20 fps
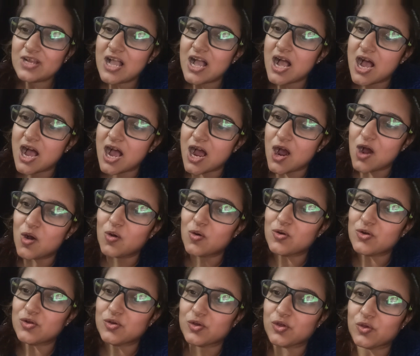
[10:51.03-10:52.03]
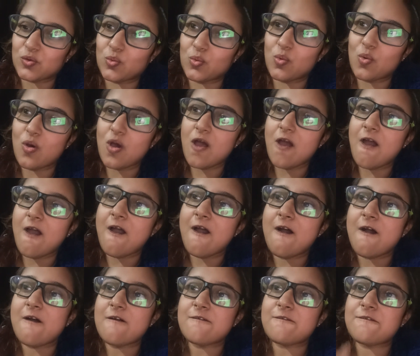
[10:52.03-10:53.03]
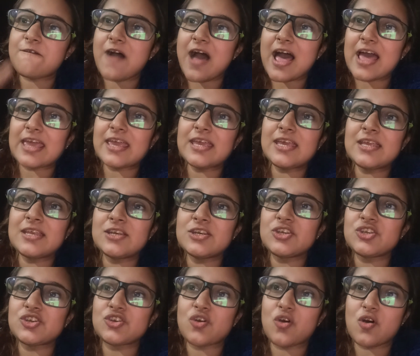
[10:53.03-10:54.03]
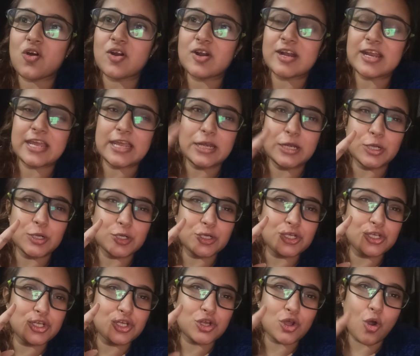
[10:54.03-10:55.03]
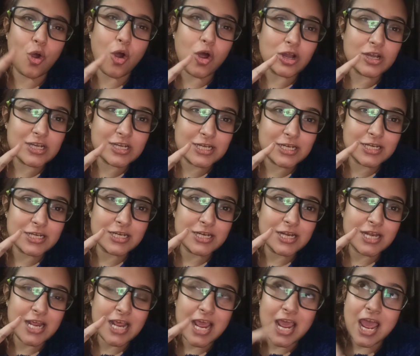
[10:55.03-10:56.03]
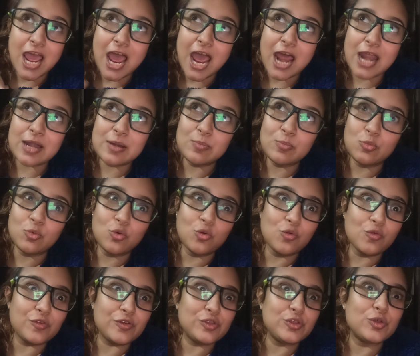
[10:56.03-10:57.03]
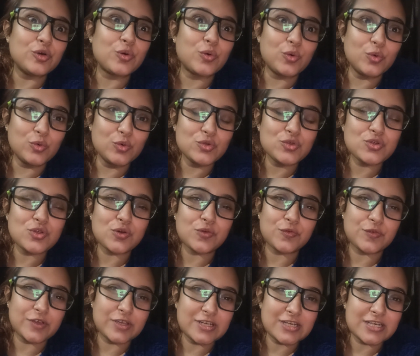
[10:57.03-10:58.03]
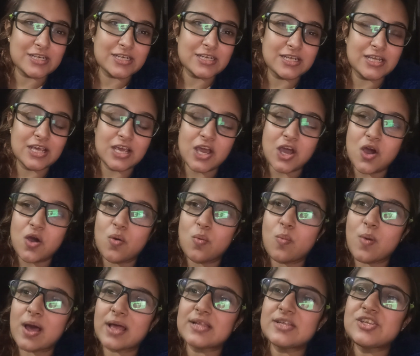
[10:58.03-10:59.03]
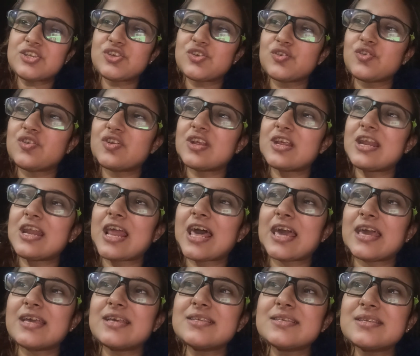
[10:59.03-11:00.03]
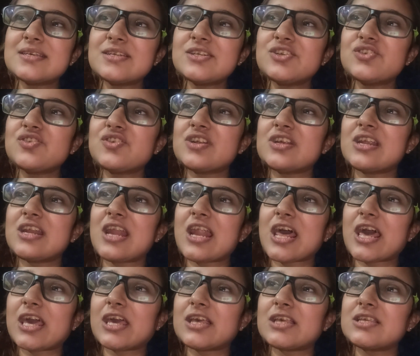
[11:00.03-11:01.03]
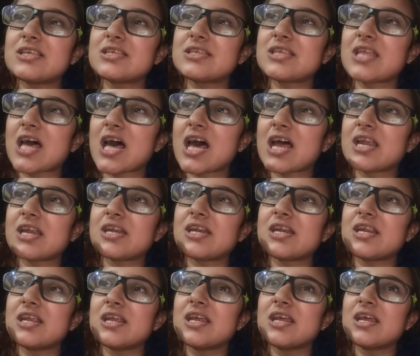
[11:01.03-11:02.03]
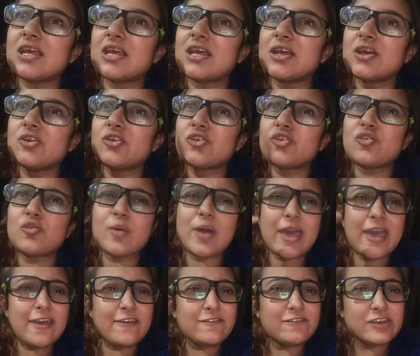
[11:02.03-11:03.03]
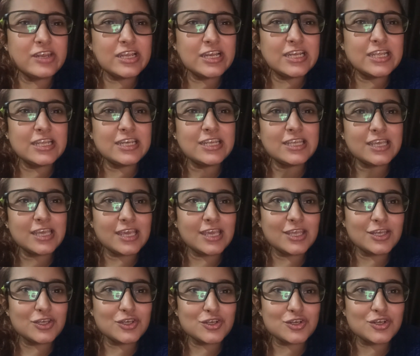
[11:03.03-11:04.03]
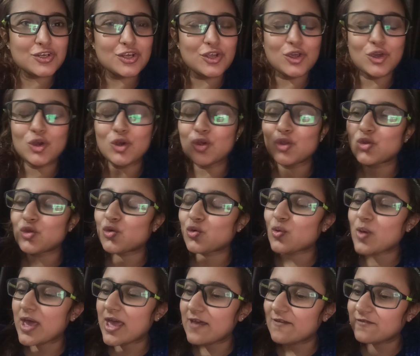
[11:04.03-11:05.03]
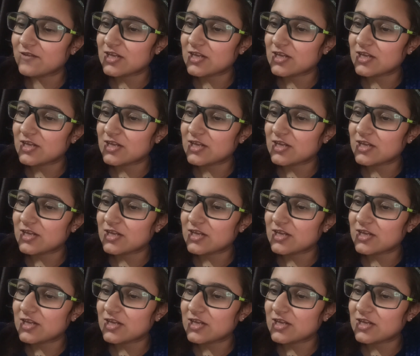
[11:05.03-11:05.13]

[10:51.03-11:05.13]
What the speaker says: How do you find your inner dot and move in the course of it? Once you realize it, you realize that through every lineage, through every